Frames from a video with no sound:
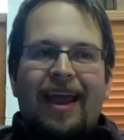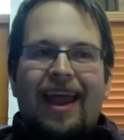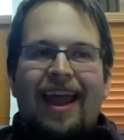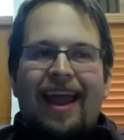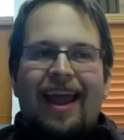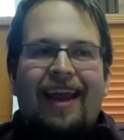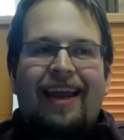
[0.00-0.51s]

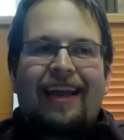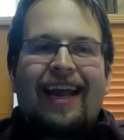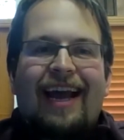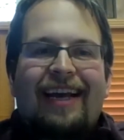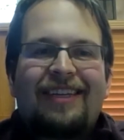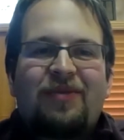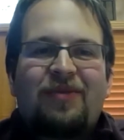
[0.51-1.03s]
Hey
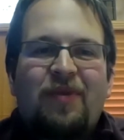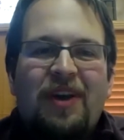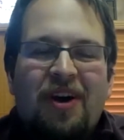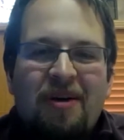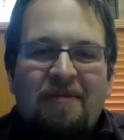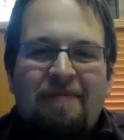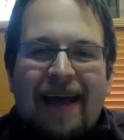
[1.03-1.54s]
guys, we
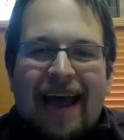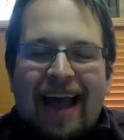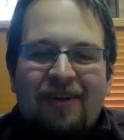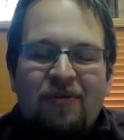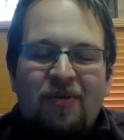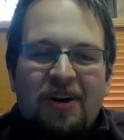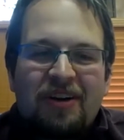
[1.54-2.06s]
are back
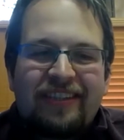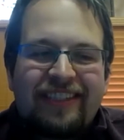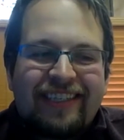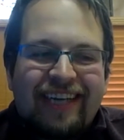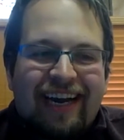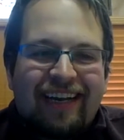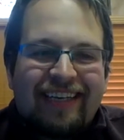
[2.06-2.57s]
and we are
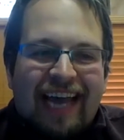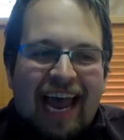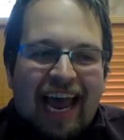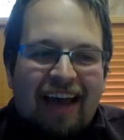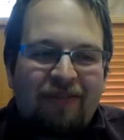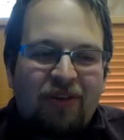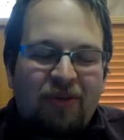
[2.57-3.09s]
excited to
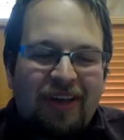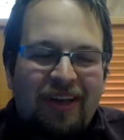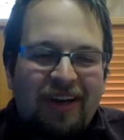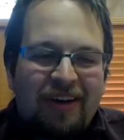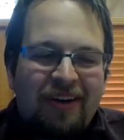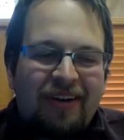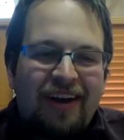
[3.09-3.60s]
have you
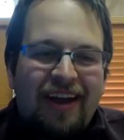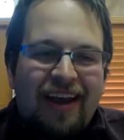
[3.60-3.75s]
here.